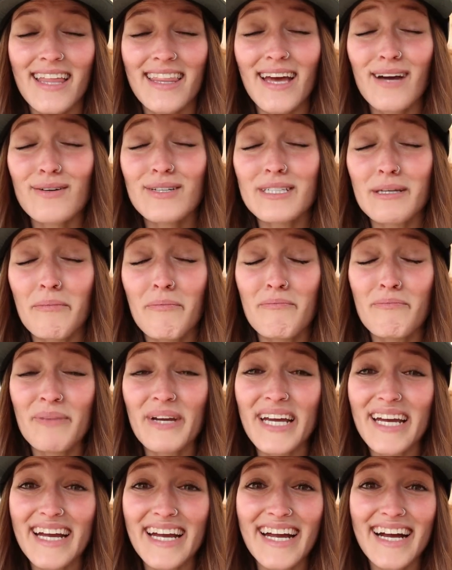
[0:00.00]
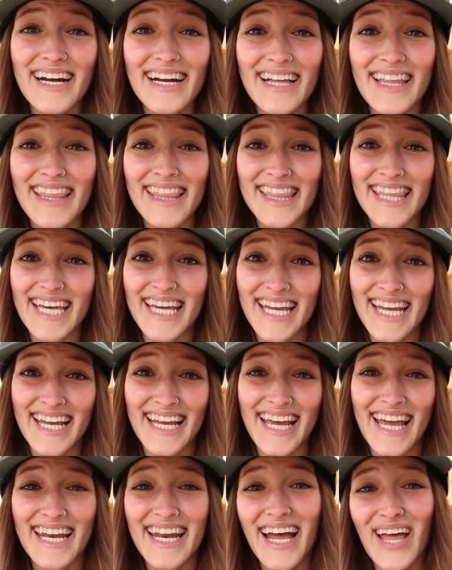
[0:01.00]
that was a big
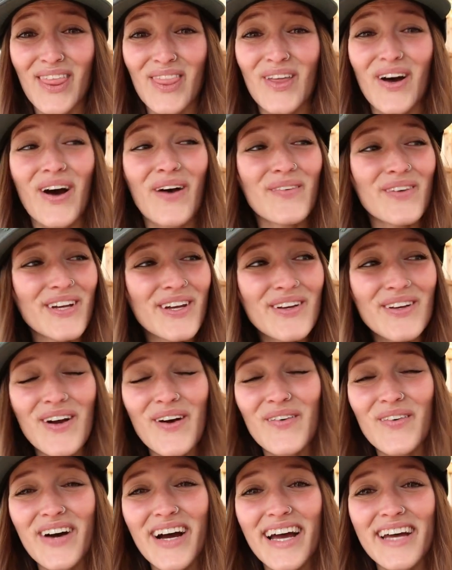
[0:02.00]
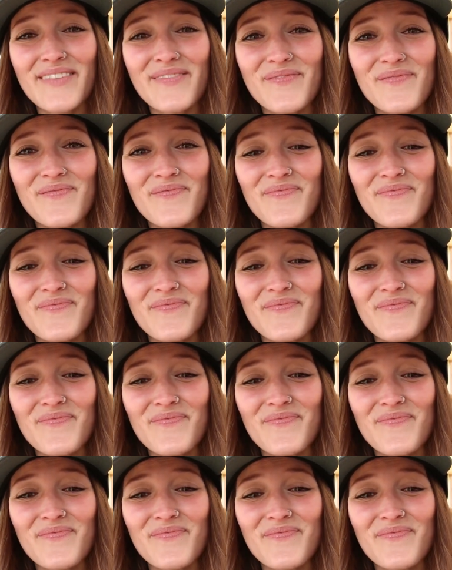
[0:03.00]
thing. And I thought, well, you know what?